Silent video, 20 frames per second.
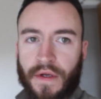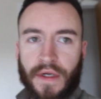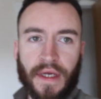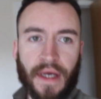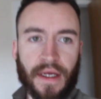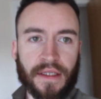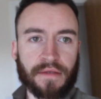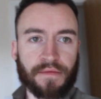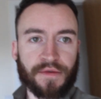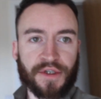I'm going to
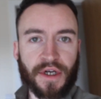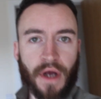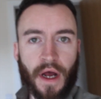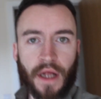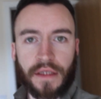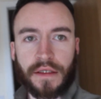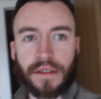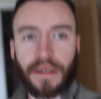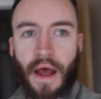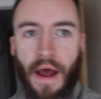get some
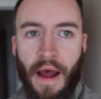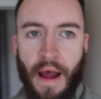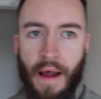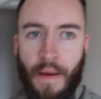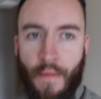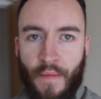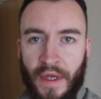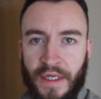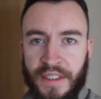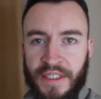shots
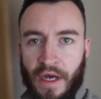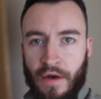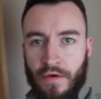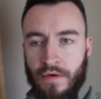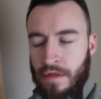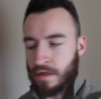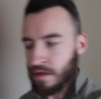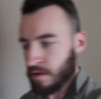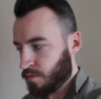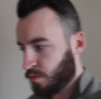in
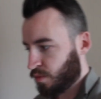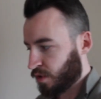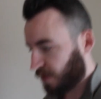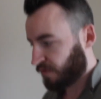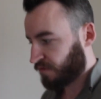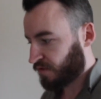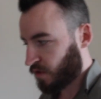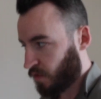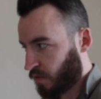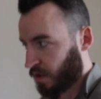town. But I
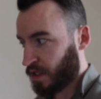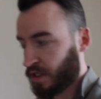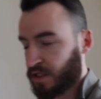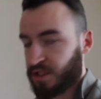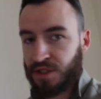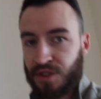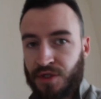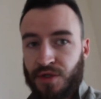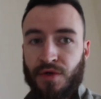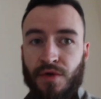have to go
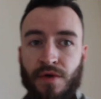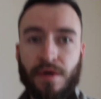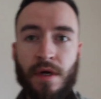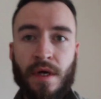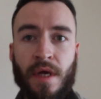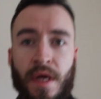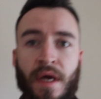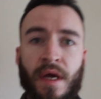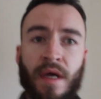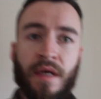into
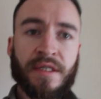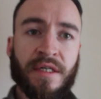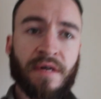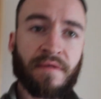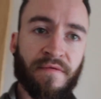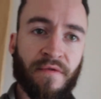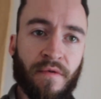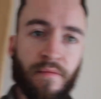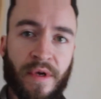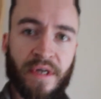
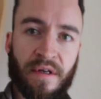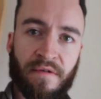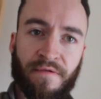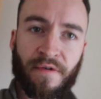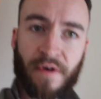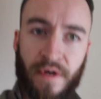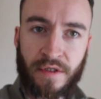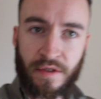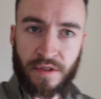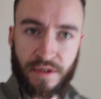town for a meeting.
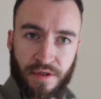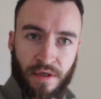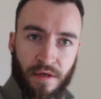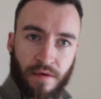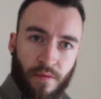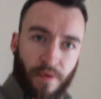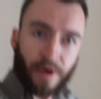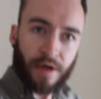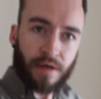First, I'll show you, I'm